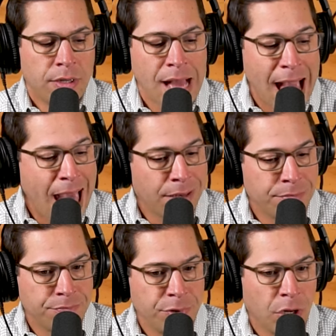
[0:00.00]

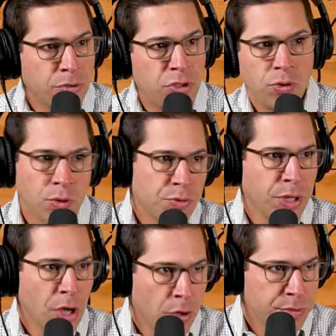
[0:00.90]
had you know two or
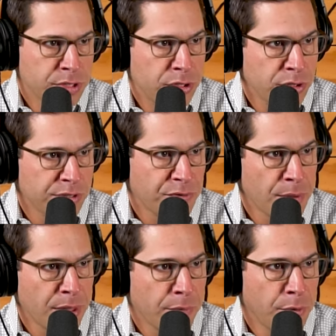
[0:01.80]
three homes to choose
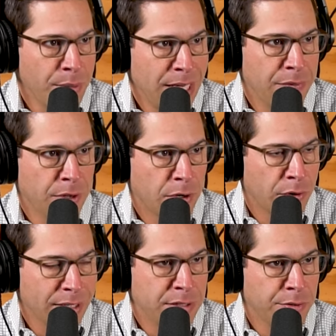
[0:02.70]
from that were meeting their
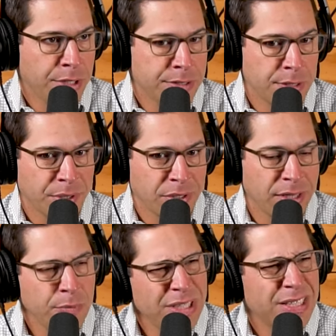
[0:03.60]
criteria
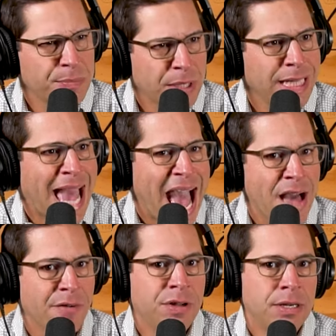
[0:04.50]
typically, and we typically
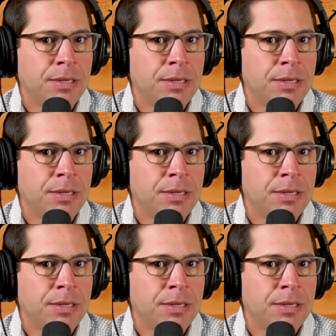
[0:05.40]
have